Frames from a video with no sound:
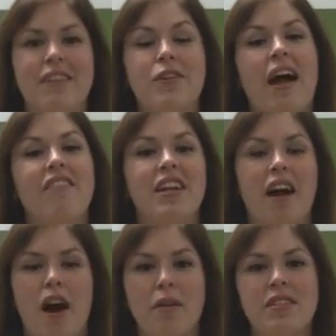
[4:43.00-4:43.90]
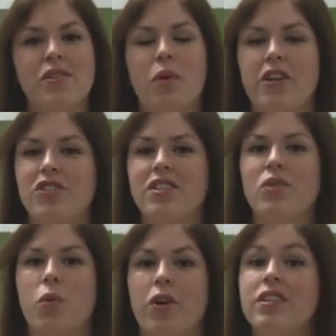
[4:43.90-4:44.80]
If you have any comments,
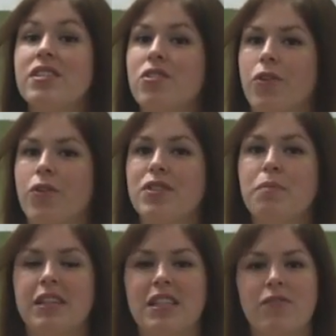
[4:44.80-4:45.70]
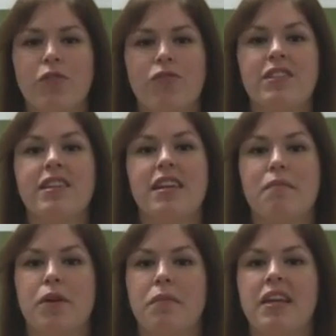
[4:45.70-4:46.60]
questions, or concerns, please feel free to
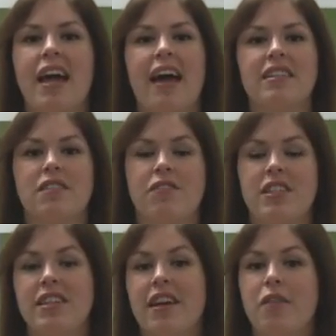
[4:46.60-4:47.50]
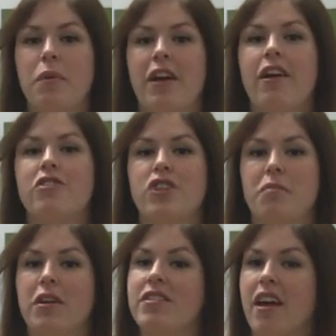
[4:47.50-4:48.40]
email me at sophisticatedpair at
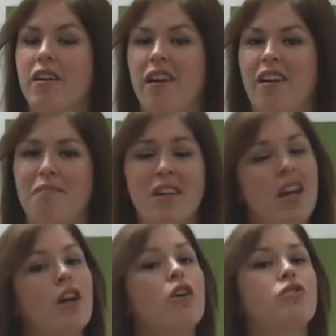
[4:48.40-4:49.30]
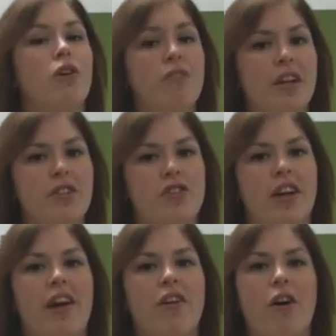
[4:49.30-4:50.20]
gmail dot com. Don't forget to
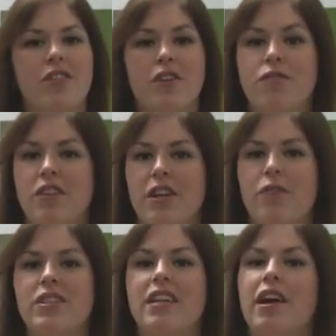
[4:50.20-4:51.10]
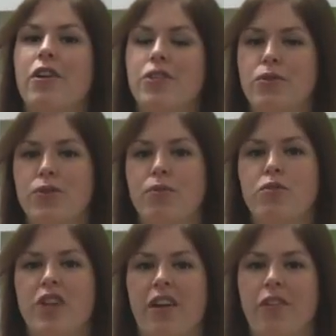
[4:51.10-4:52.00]
check out all the other videos in our YouTube
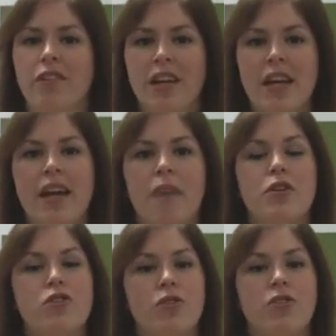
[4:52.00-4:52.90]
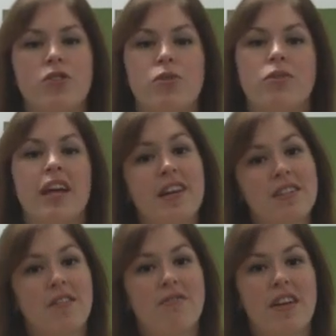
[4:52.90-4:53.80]
channel, and be sure to like
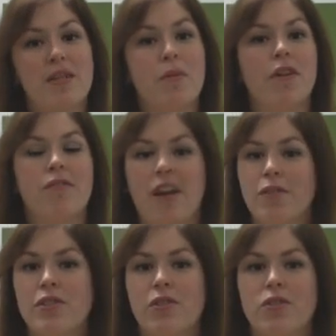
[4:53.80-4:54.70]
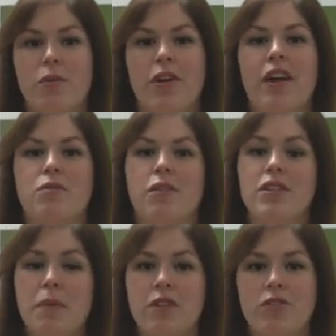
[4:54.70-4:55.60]
us on Facebook, follow us on Twitter, as well
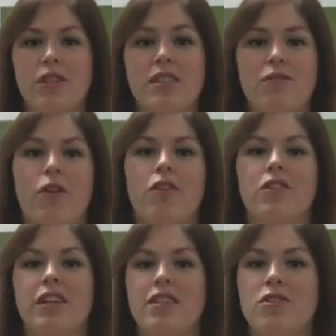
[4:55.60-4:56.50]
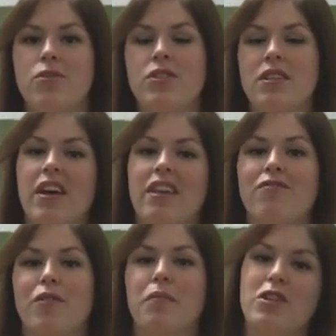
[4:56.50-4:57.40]
as Pinterest for all the latest news and event
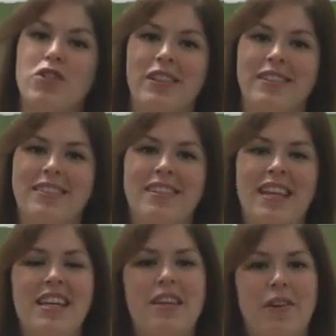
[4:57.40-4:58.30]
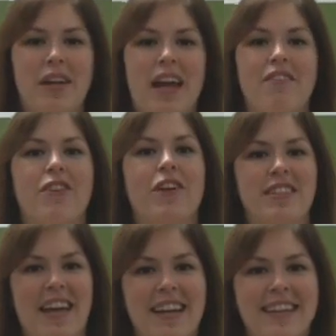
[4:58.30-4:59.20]
information. Thank you, and have a
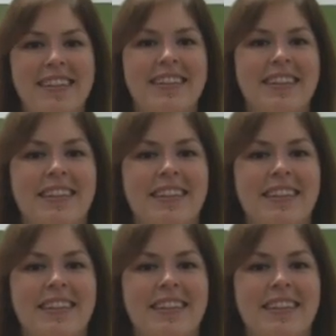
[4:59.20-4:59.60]
great day.